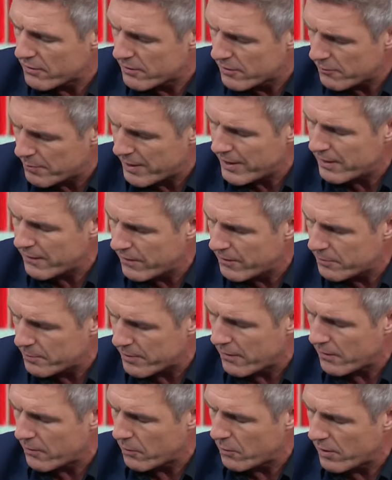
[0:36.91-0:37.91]
You've been in this
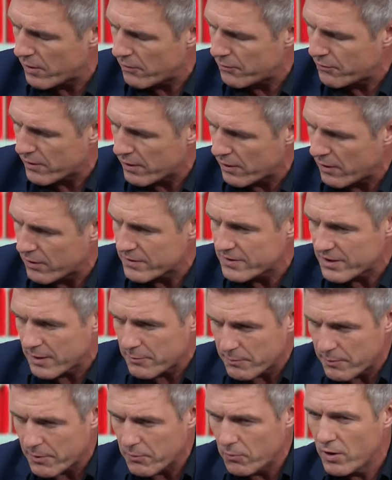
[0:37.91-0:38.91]
part of the world for a long time.
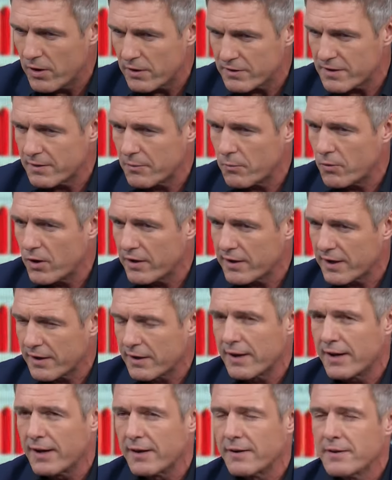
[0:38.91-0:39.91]
You've been working
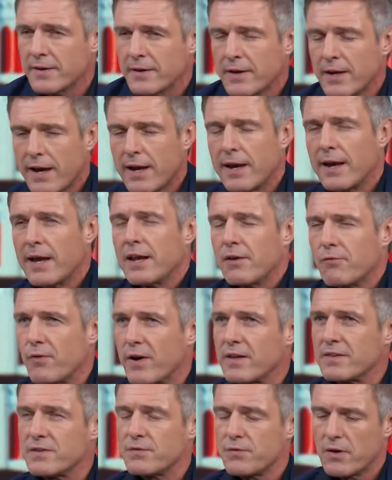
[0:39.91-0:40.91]
in
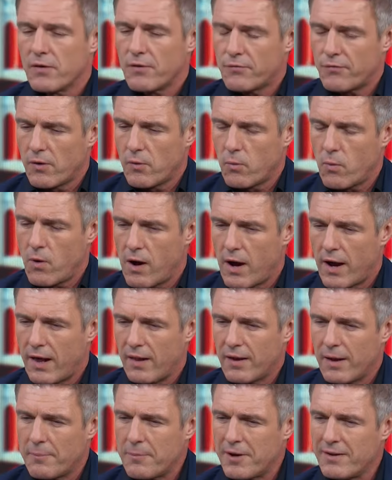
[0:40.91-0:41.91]
events for a
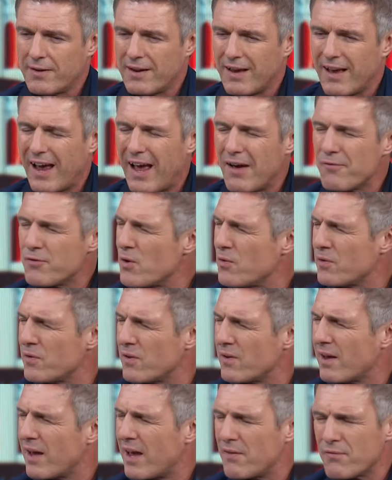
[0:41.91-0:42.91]
while. I mean, have you
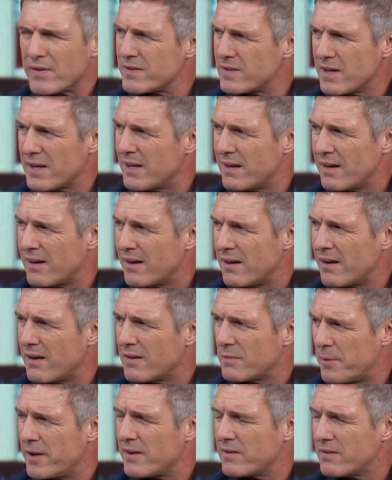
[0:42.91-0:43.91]
ever seen it as
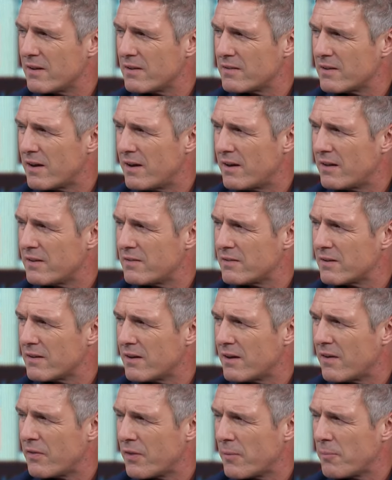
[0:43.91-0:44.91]
busy as it is
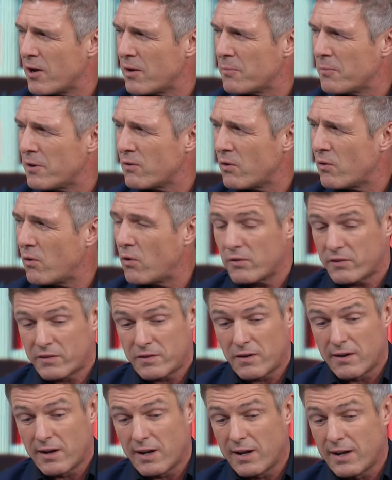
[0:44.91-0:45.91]
at the moment, or
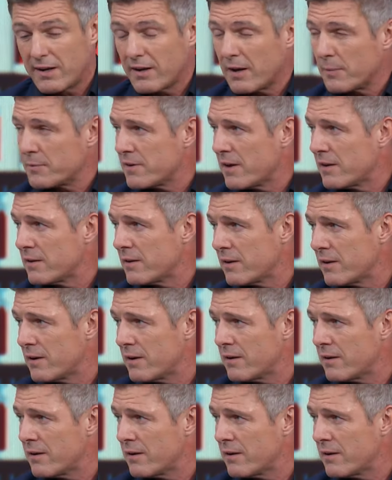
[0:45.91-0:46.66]
certainly leading up to the end of the year?